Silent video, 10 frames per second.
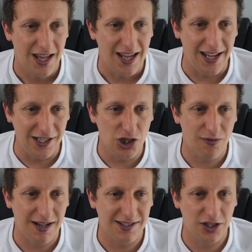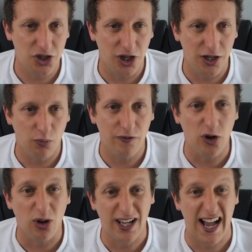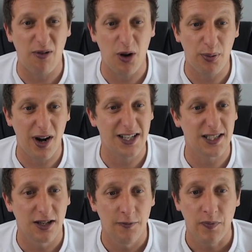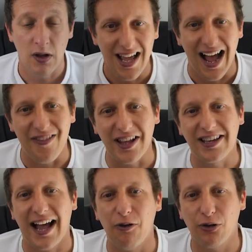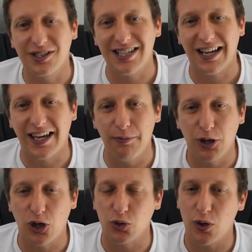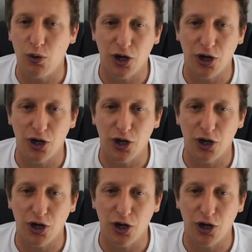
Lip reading: In transition, we've got counter press and then counter attacking because we want